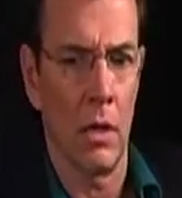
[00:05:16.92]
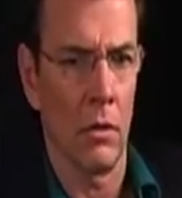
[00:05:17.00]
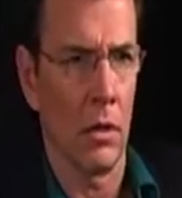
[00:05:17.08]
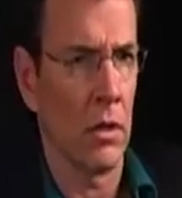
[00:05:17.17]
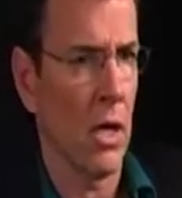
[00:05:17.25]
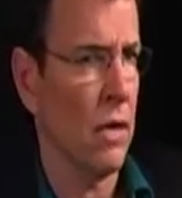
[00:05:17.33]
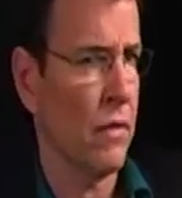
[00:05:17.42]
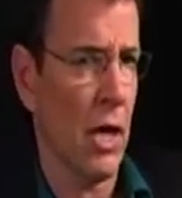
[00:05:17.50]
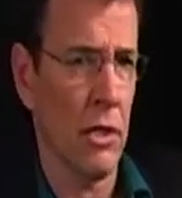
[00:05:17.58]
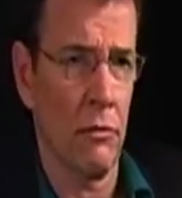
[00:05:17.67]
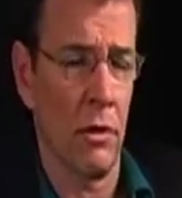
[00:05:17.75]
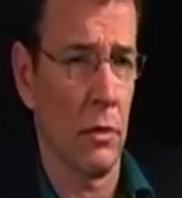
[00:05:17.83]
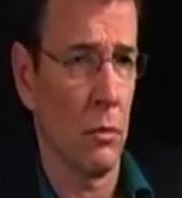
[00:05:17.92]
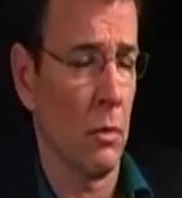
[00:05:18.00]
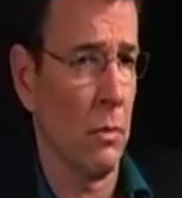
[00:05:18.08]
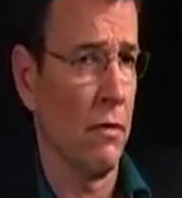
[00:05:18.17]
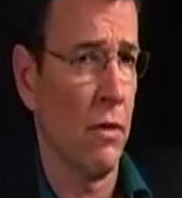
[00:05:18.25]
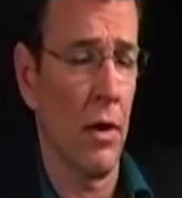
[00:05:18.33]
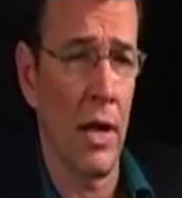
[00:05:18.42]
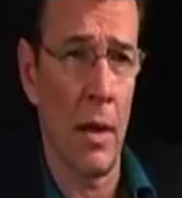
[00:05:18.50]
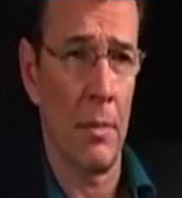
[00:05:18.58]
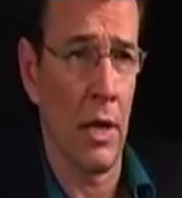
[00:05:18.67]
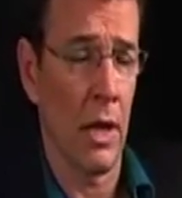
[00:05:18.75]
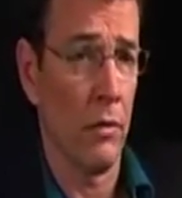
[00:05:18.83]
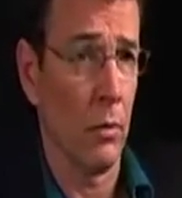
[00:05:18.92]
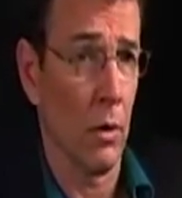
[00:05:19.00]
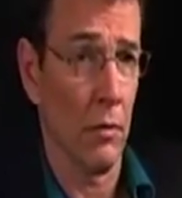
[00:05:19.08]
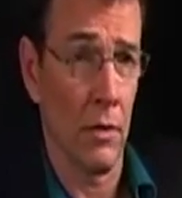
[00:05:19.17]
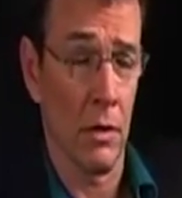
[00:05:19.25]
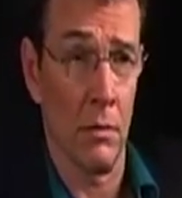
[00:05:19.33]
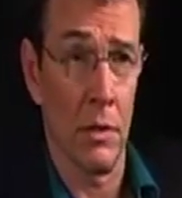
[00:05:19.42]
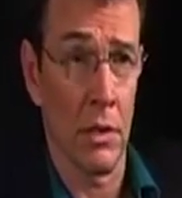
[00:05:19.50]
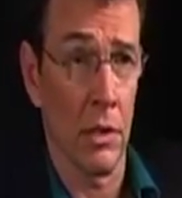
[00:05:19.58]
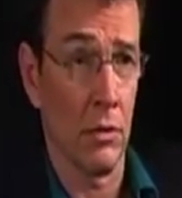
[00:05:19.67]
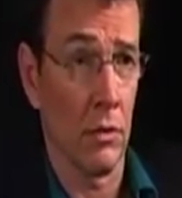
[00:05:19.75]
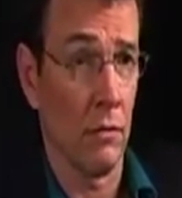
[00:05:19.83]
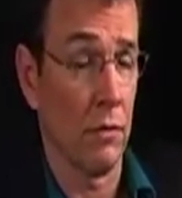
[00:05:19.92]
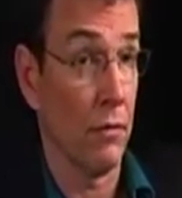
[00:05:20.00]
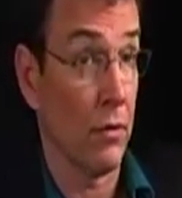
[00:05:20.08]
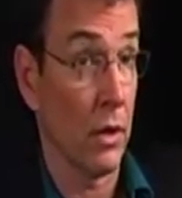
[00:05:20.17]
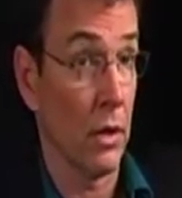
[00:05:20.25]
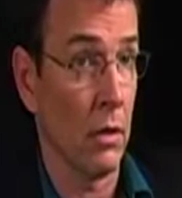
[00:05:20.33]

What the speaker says: a ton of casting directors will be very happy to have you work for them as an intern for free,